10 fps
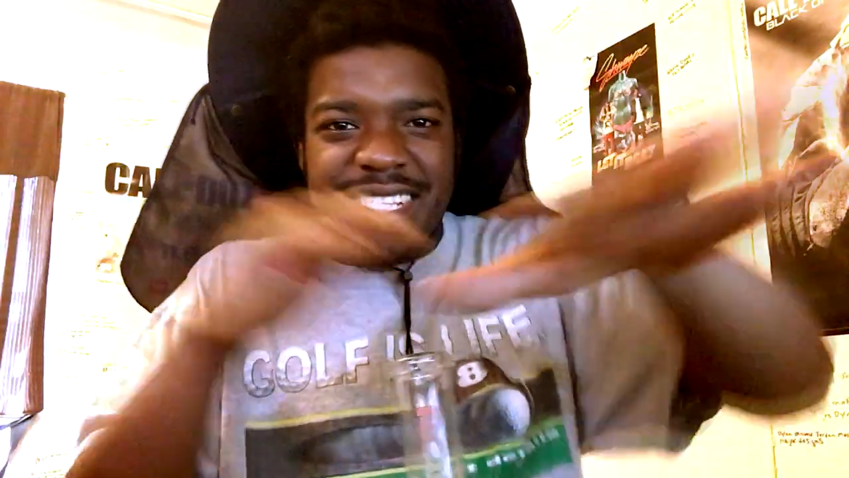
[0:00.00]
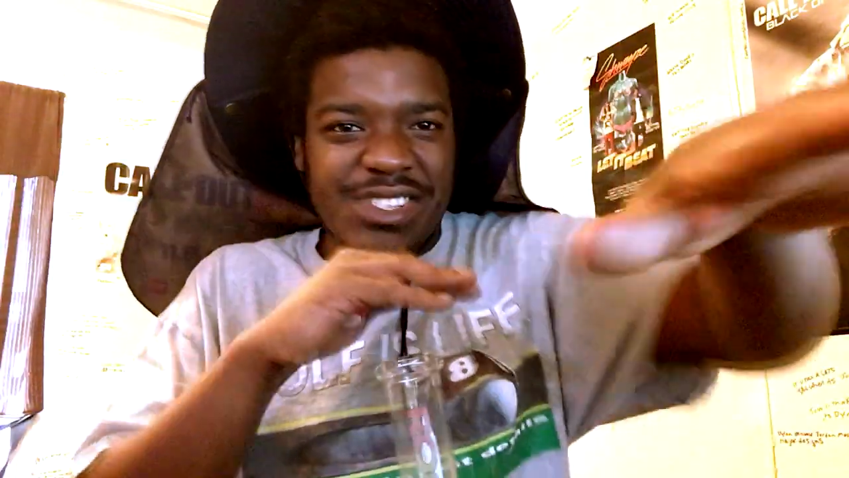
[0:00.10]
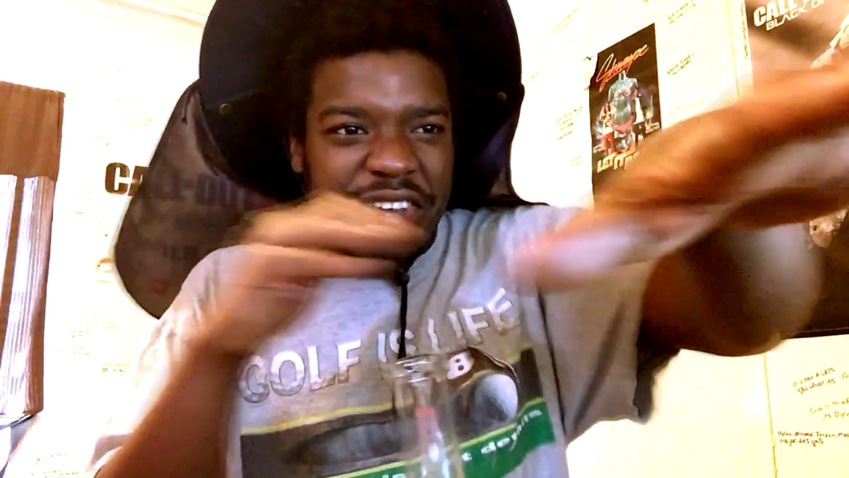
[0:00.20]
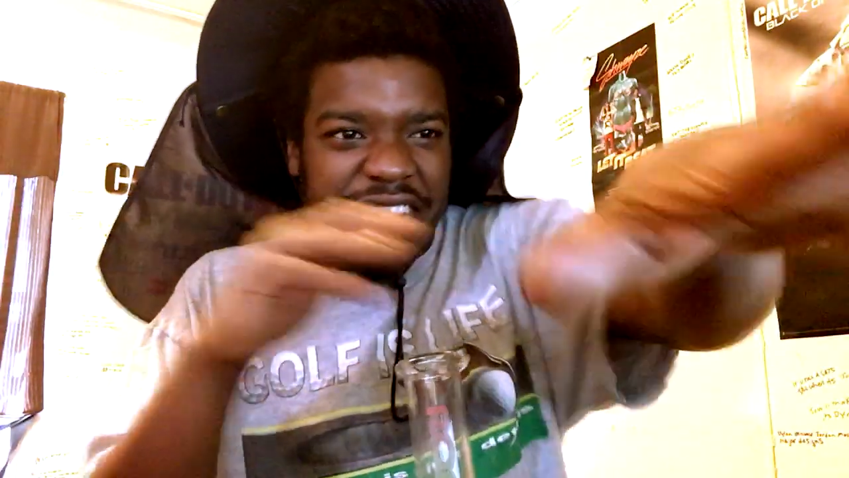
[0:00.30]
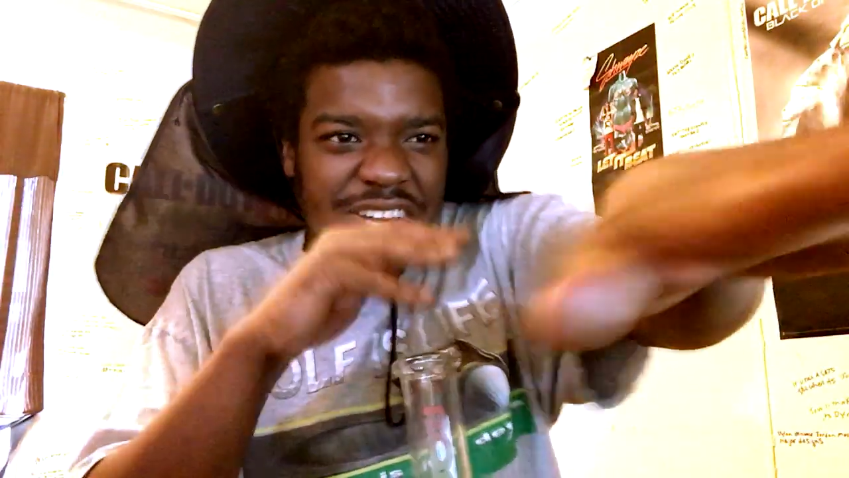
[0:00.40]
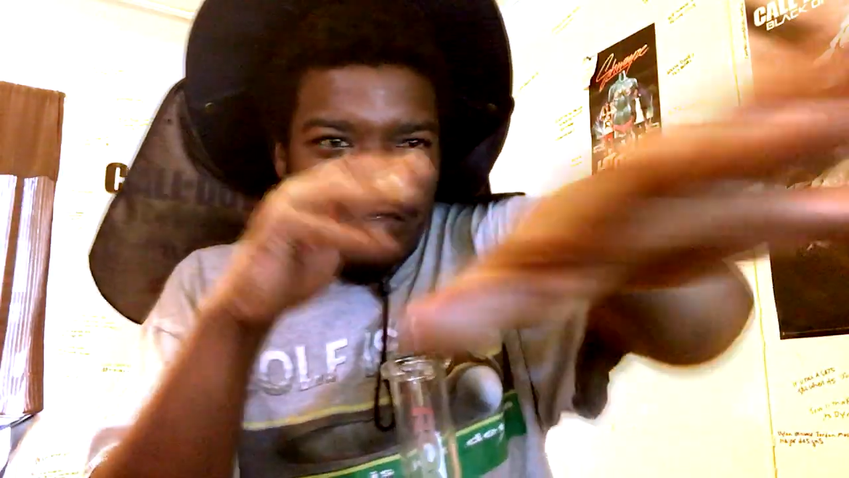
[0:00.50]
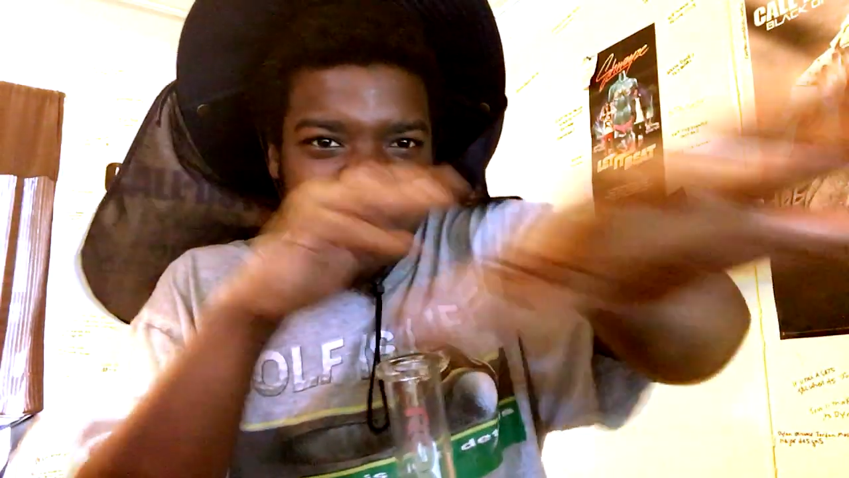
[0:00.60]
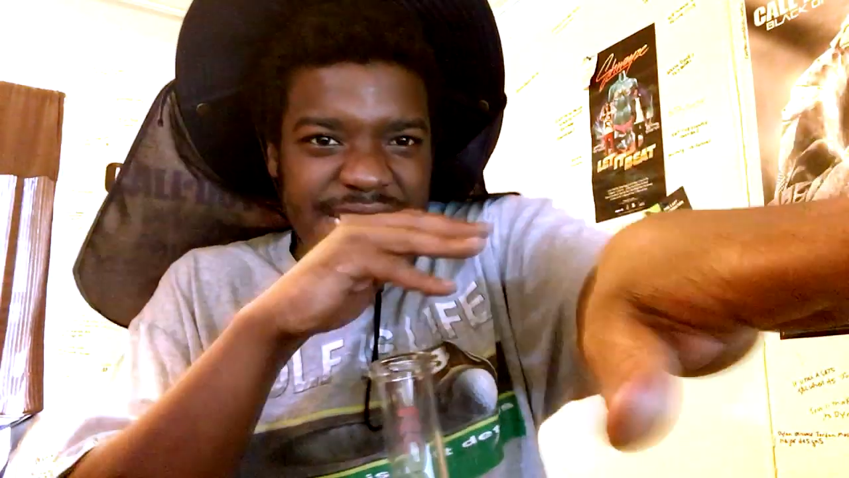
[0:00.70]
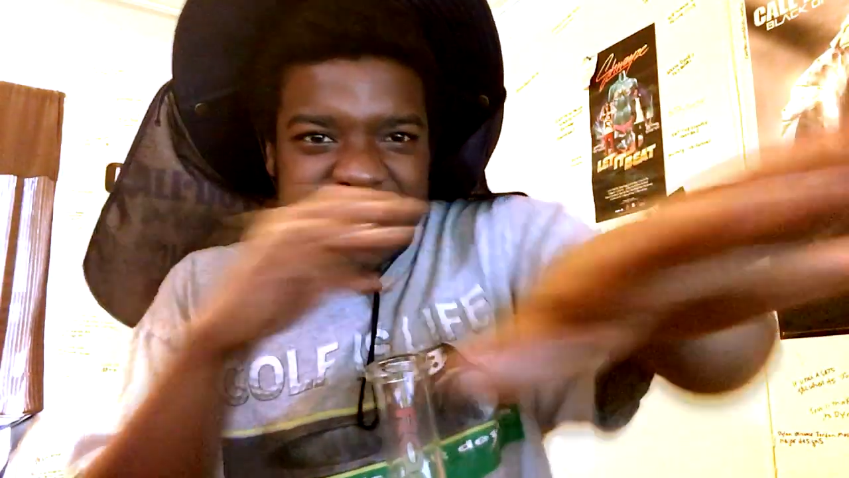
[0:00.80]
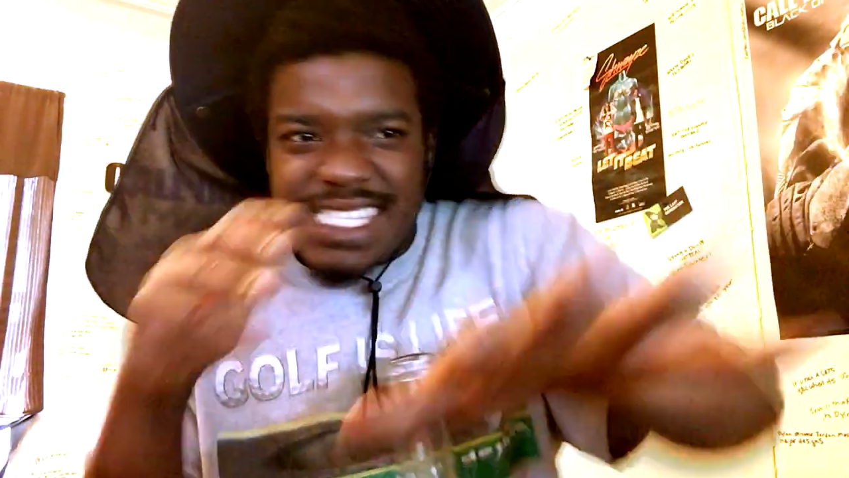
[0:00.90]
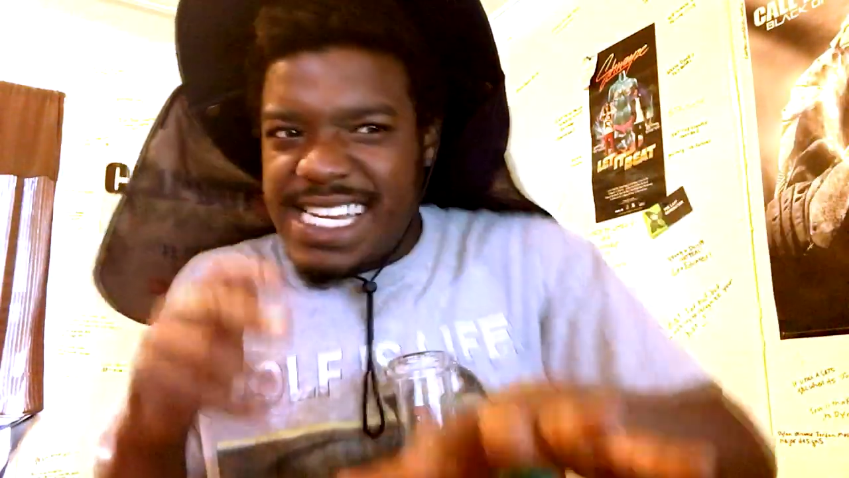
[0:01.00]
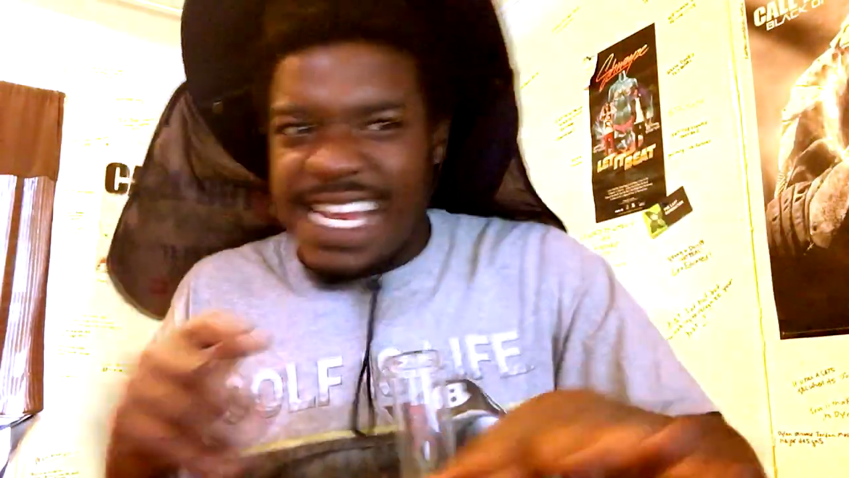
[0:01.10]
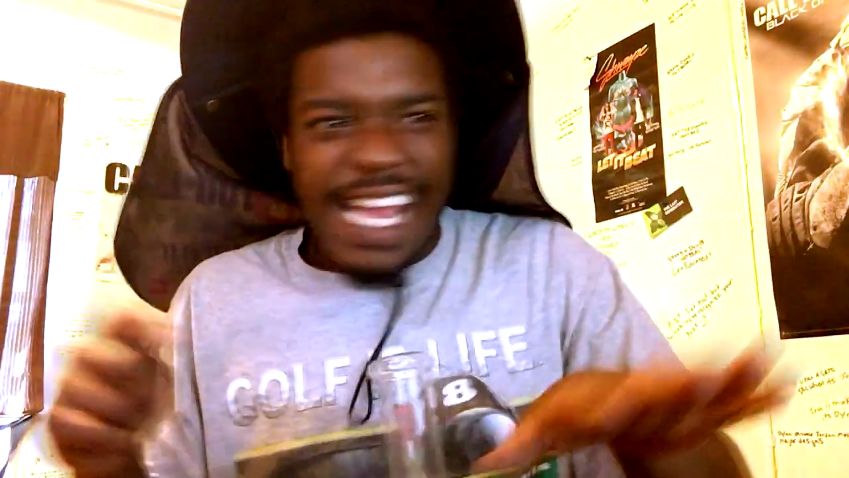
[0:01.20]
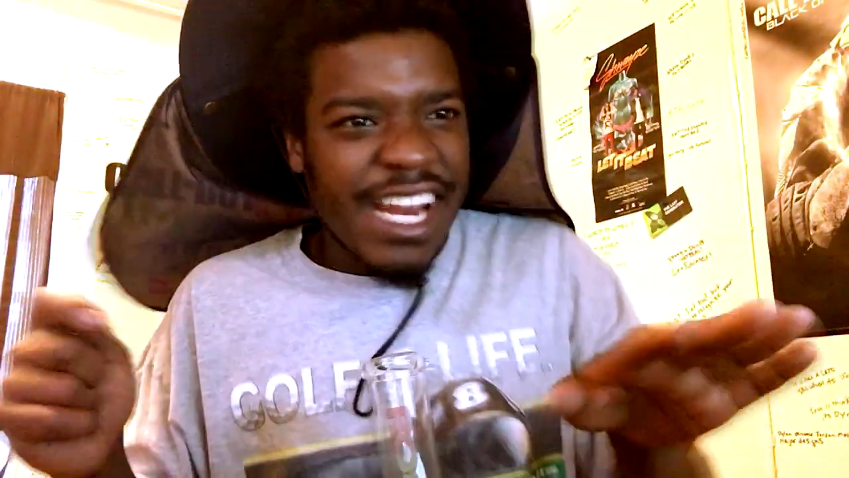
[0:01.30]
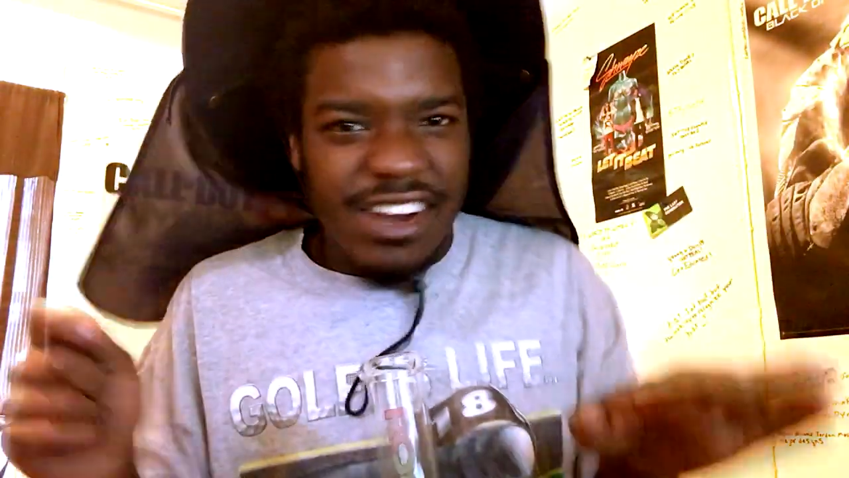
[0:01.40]
So he couldn't really see, and
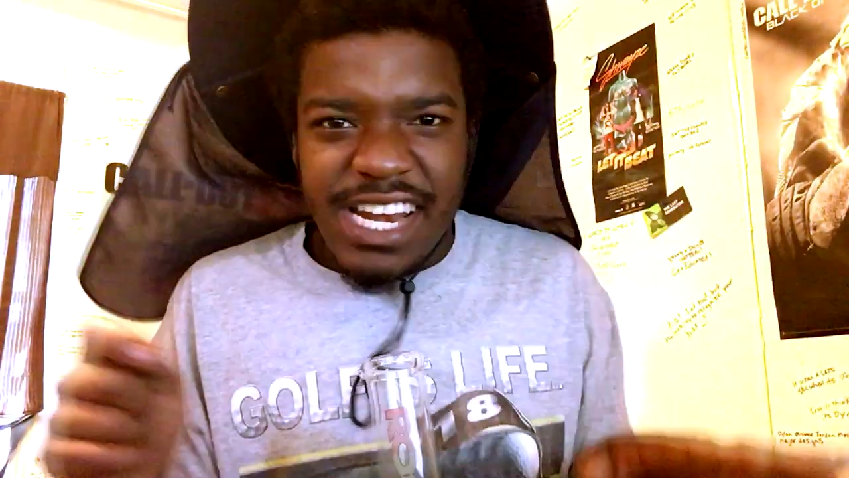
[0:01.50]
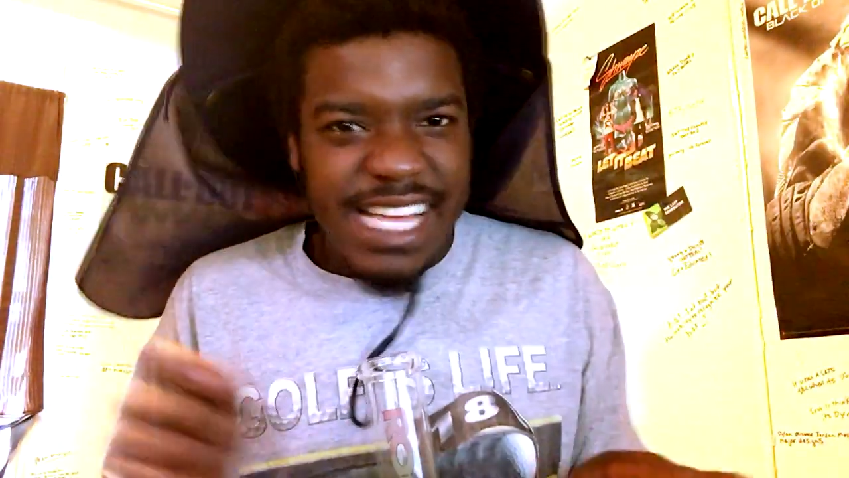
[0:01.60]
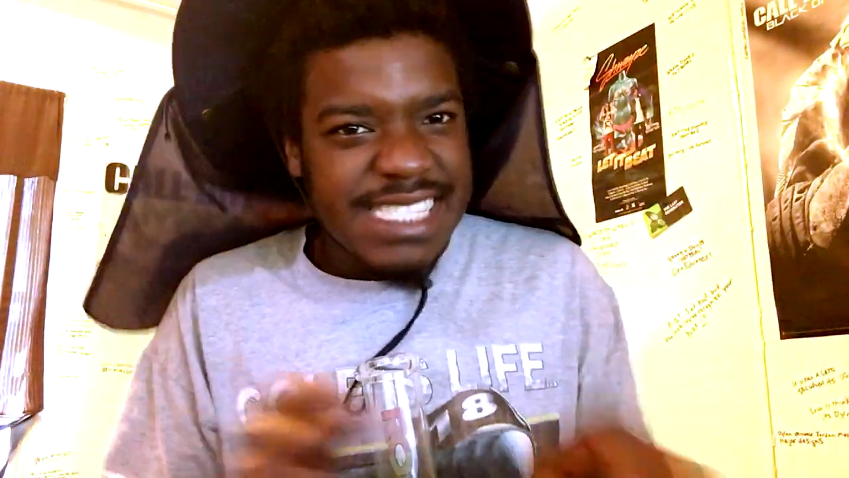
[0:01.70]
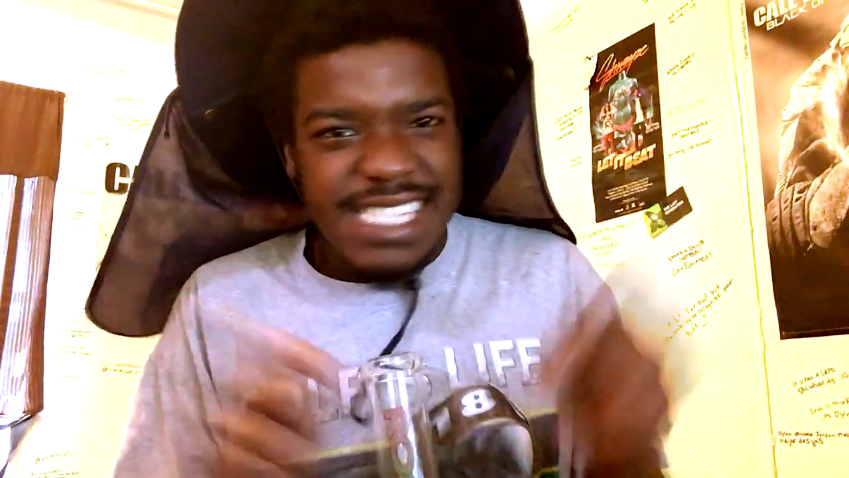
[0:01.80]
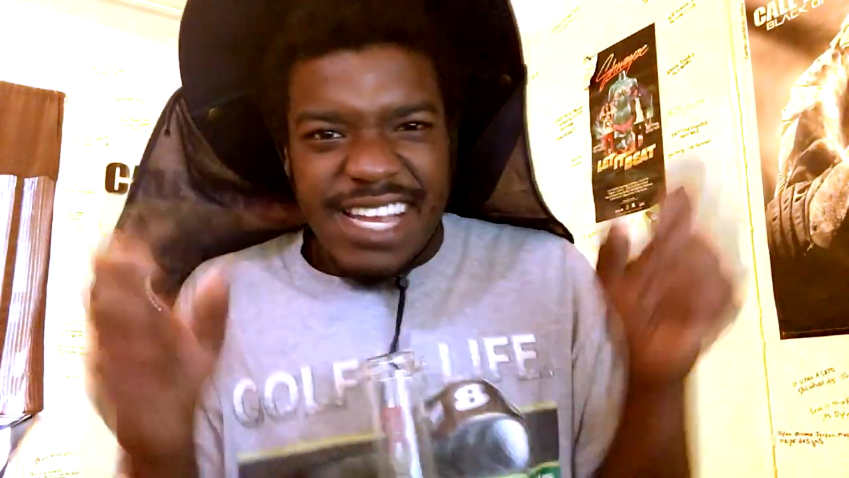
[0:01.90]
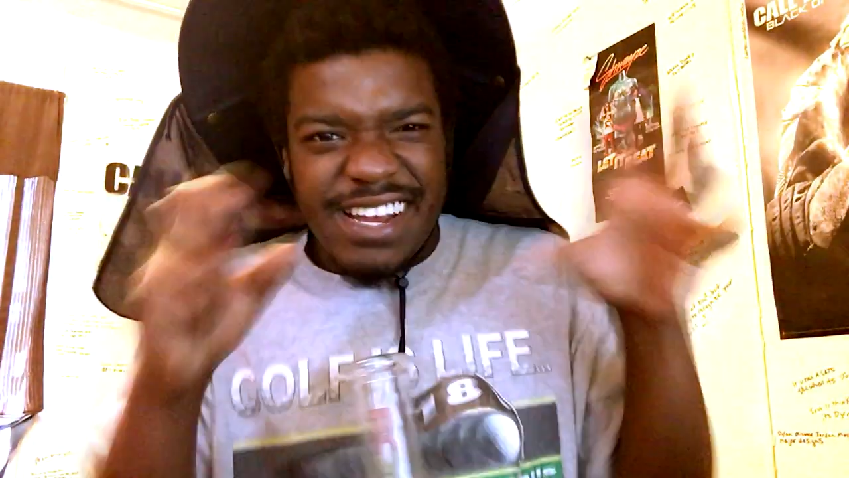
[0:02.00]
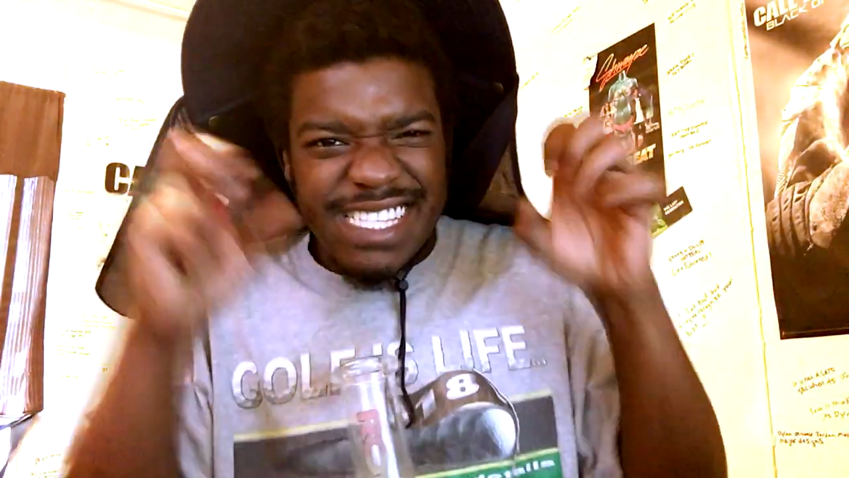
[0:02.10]
the internet's there.